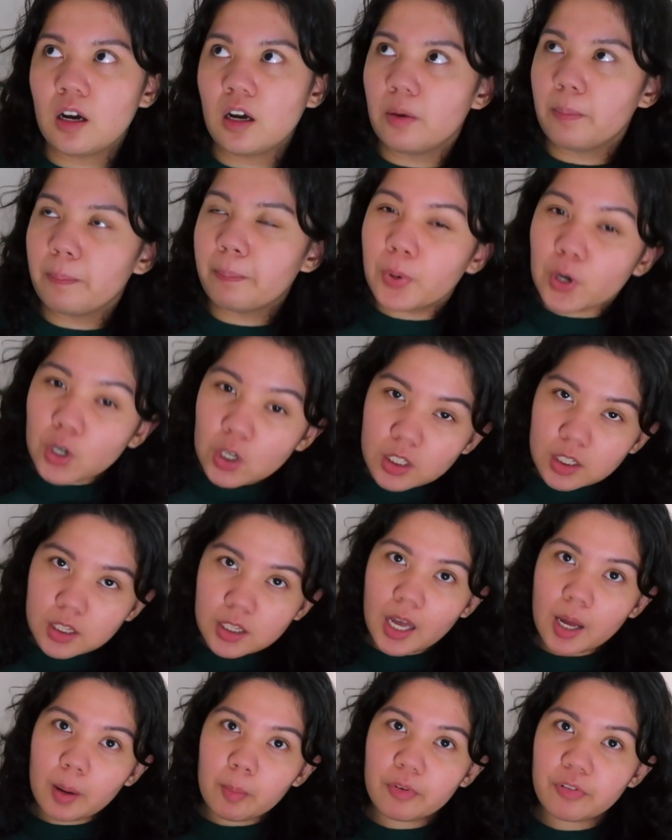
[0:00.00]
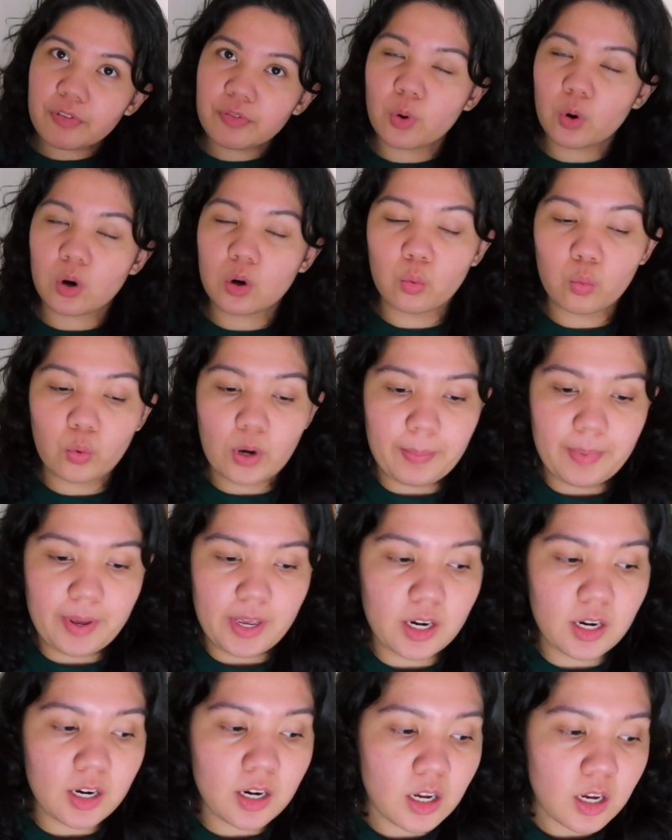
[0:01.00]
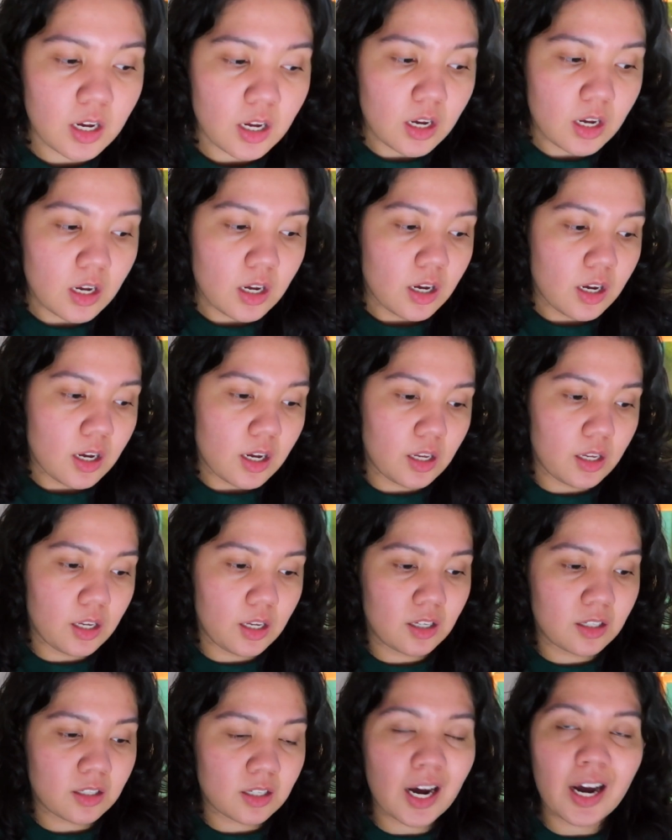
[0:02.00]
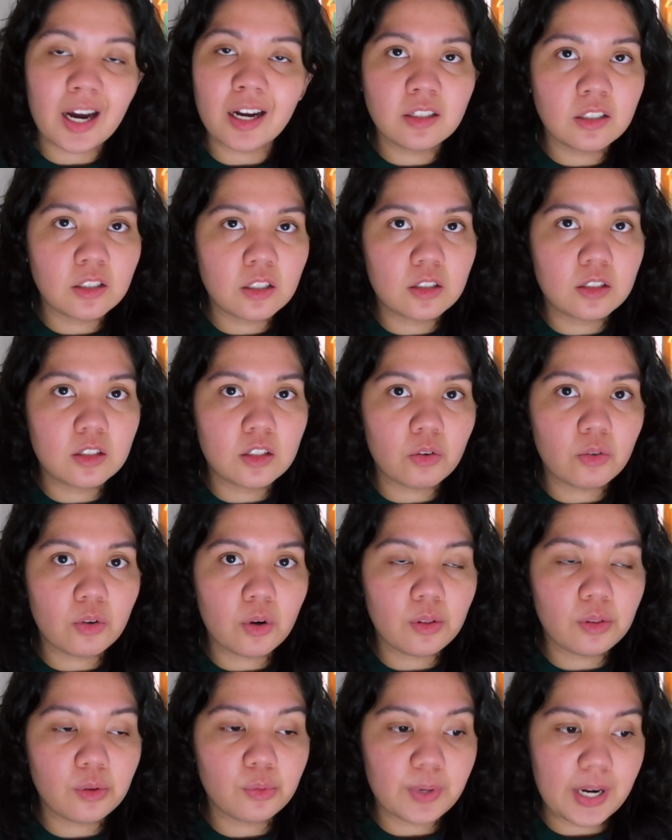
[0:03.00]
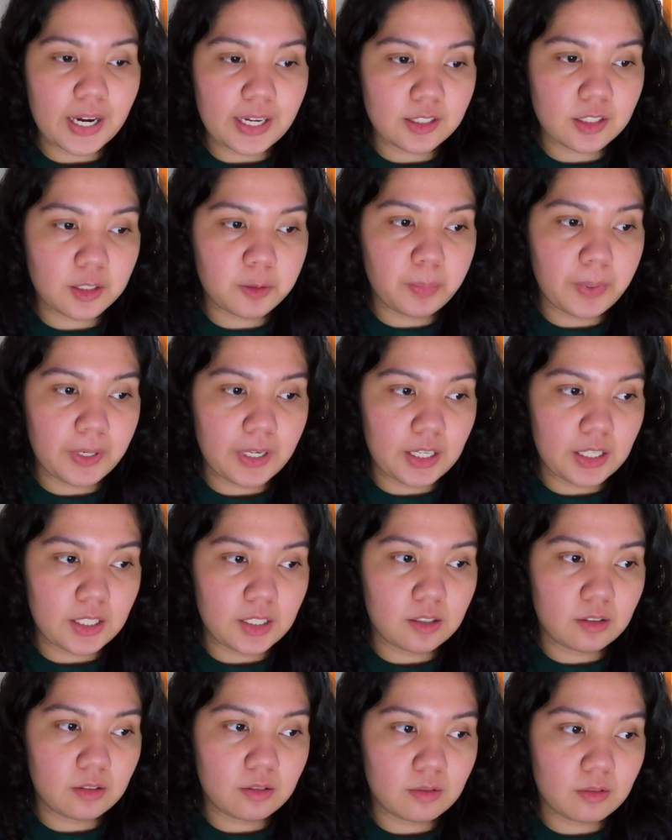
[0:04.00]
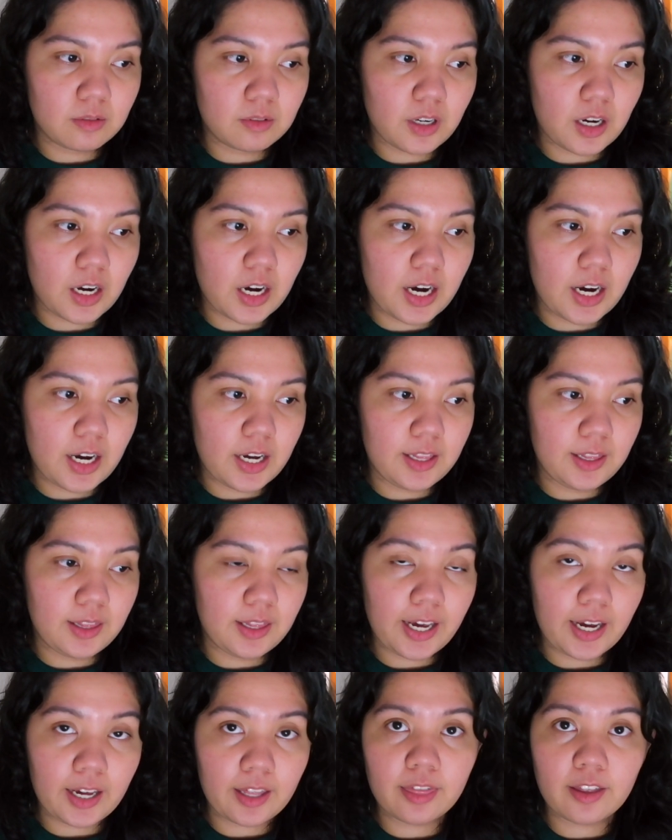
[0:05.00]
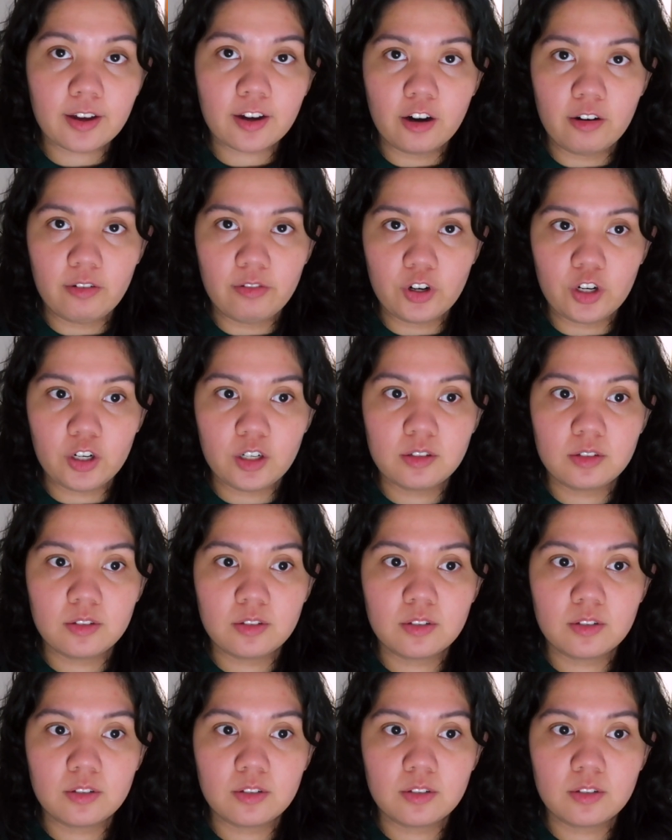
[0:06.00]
book club for women, and I don't know the rest, but I like the cover.